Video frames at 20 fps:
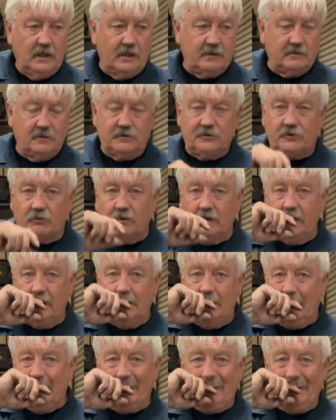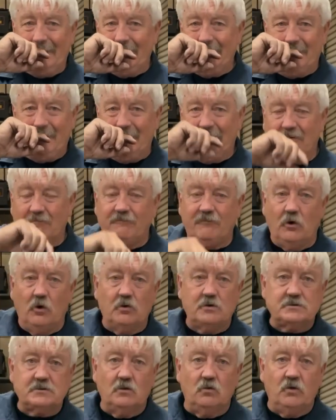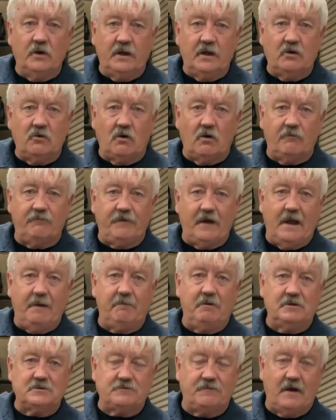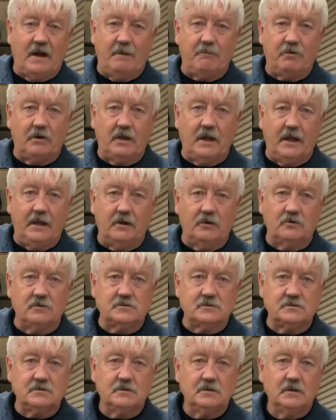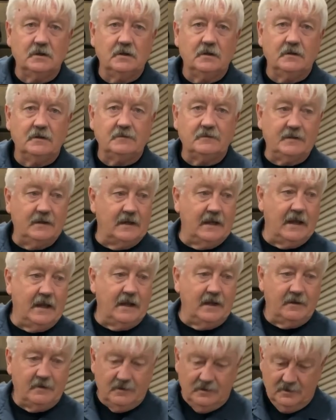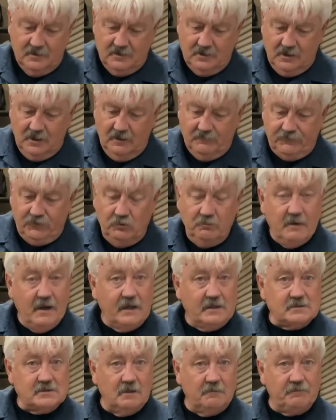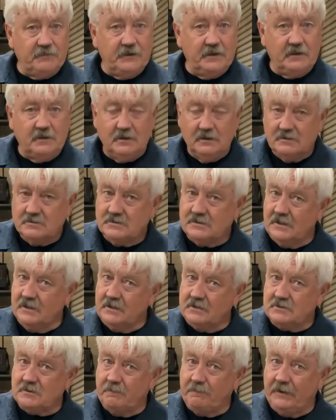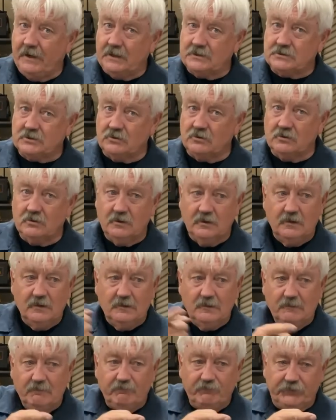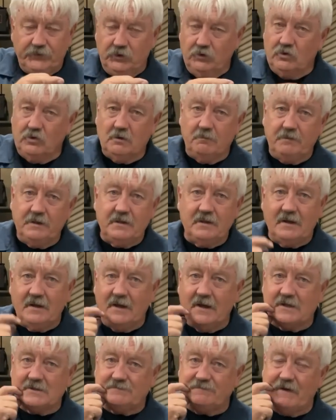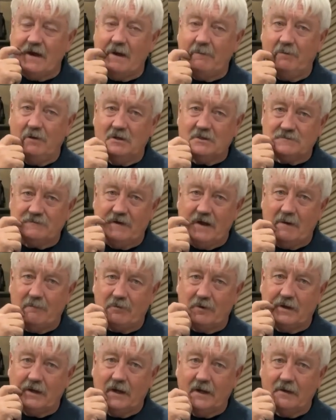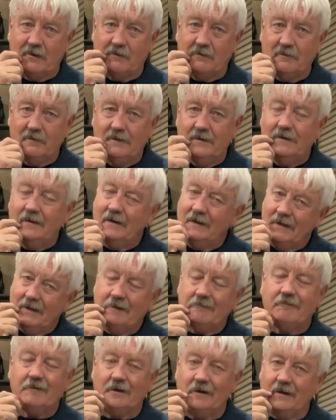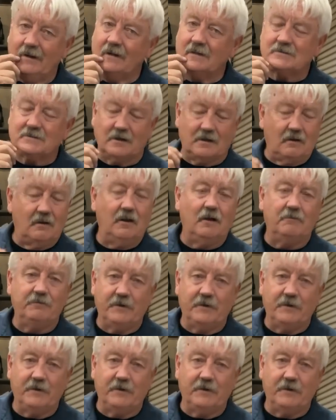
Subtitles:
the 3 folks that went into our Fabulous Fabricators today, if you make something, send us a picture. You could be the next Fabulous Fabricator, and really it's a club